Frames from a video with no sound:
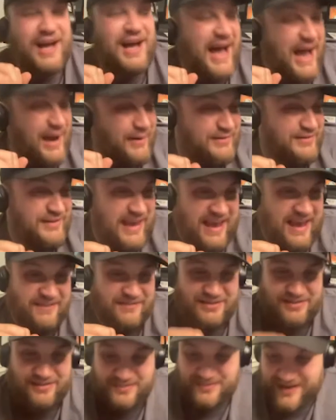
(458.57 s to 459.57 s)
I was
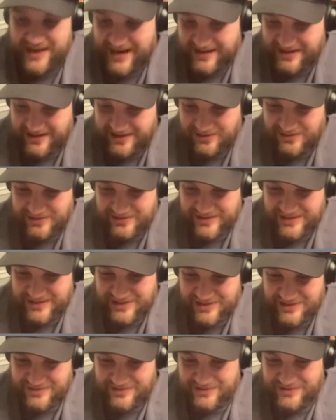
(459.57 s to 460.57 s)
having some technical
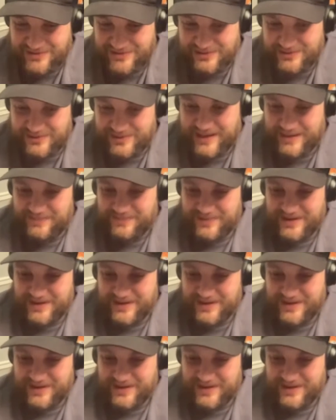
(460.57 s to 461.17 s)
issues through it.